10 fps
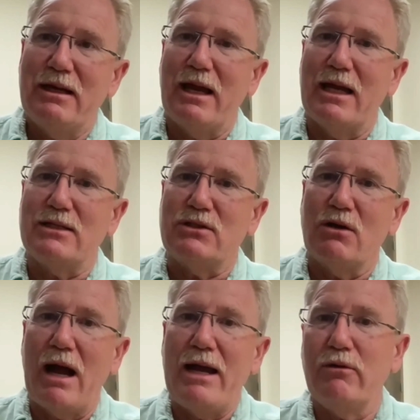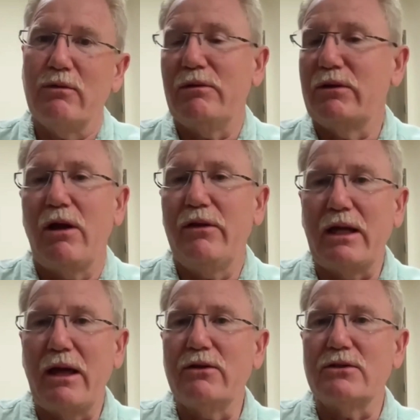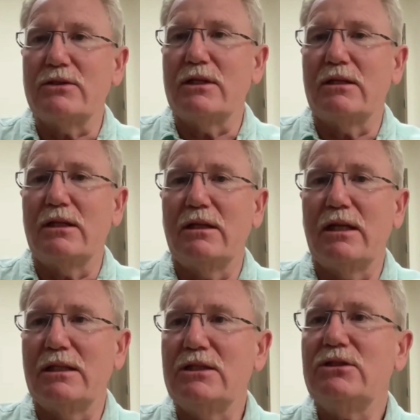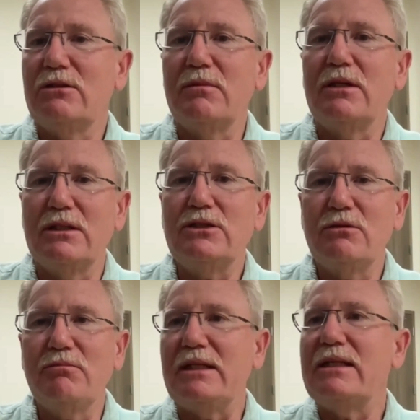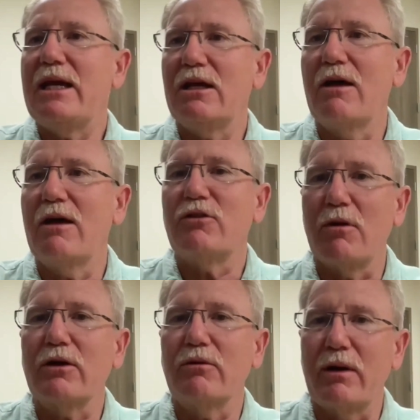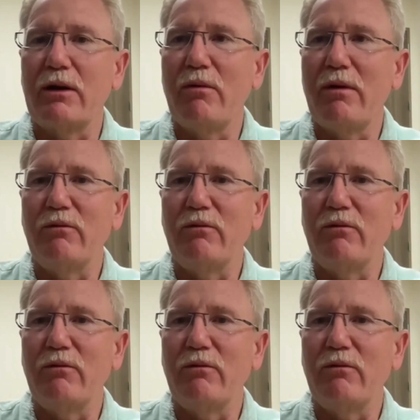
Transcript: And so I agree with all the others that this should be taken off the market right away.